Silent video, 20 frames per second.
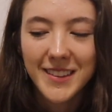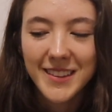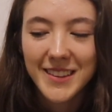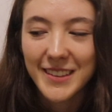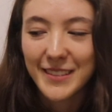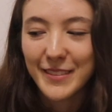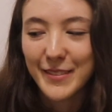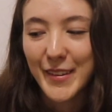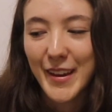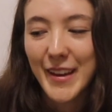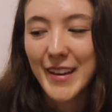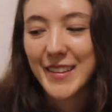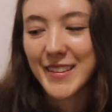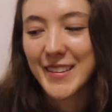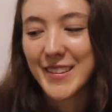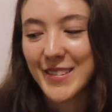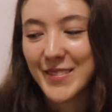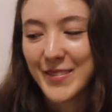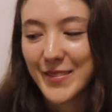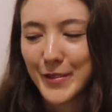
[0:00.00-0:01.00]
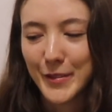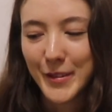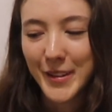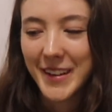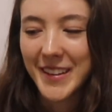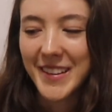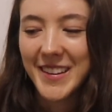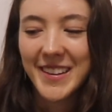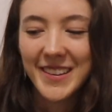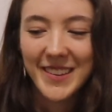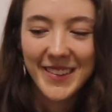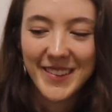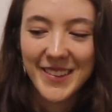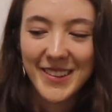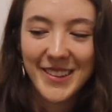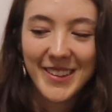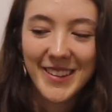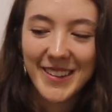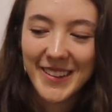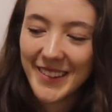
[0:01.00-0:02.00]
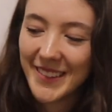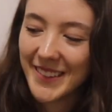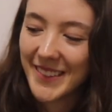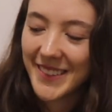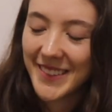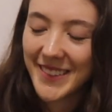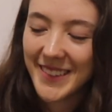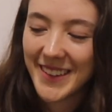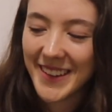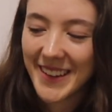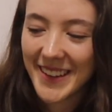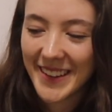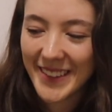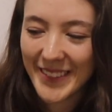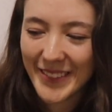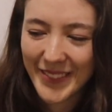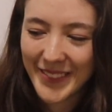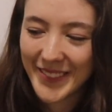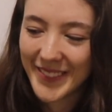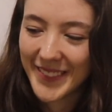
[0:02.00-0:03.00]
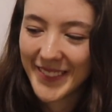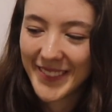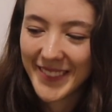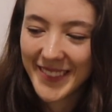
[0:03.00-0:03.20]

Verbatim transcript: the fates bring this to you. Um,